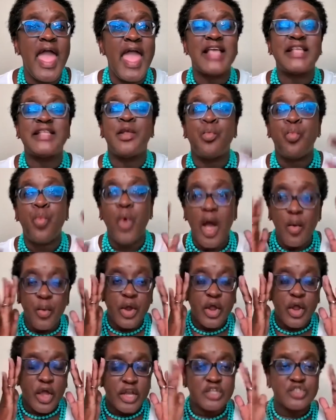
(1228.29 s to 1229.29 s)
And what
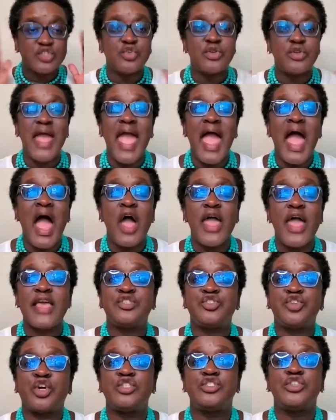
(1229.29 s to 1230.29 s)
we're going to do now
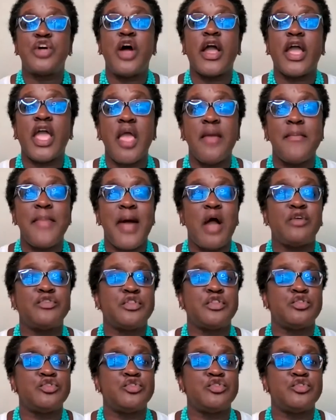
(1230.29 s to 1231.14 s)
is start talking about